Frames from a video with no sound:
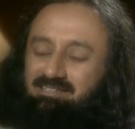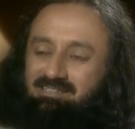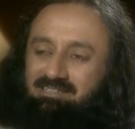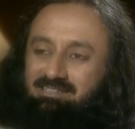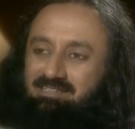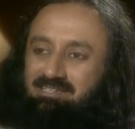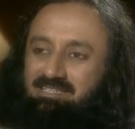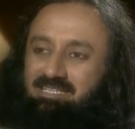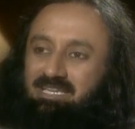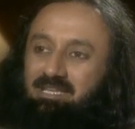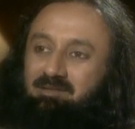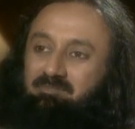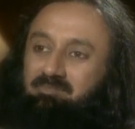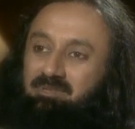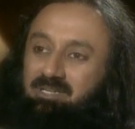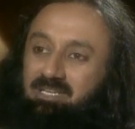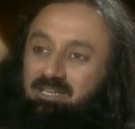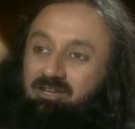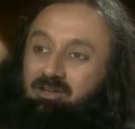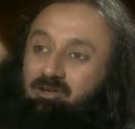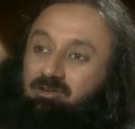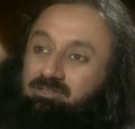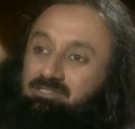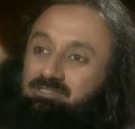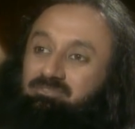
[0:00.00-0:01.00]
it can
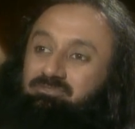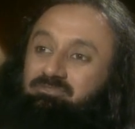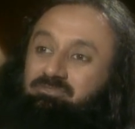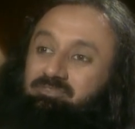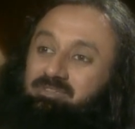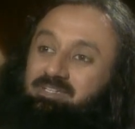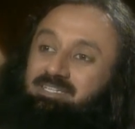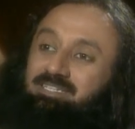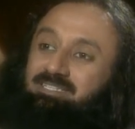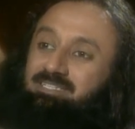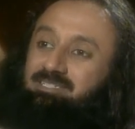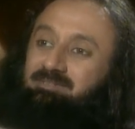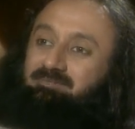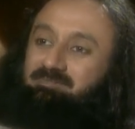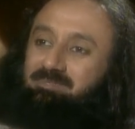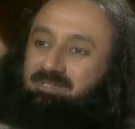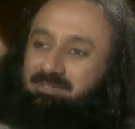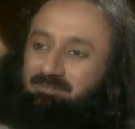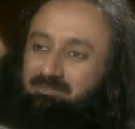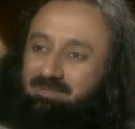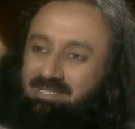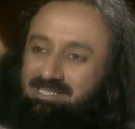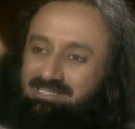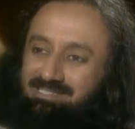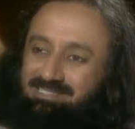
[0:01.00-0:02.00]
bring a lot of freedom
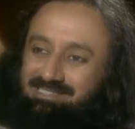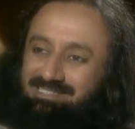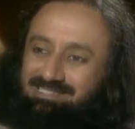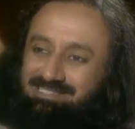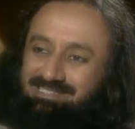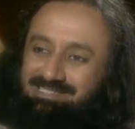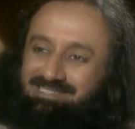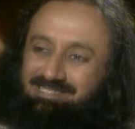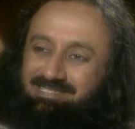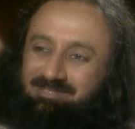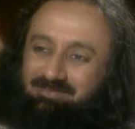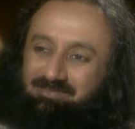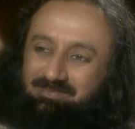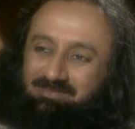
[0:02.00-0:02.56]
in one's system.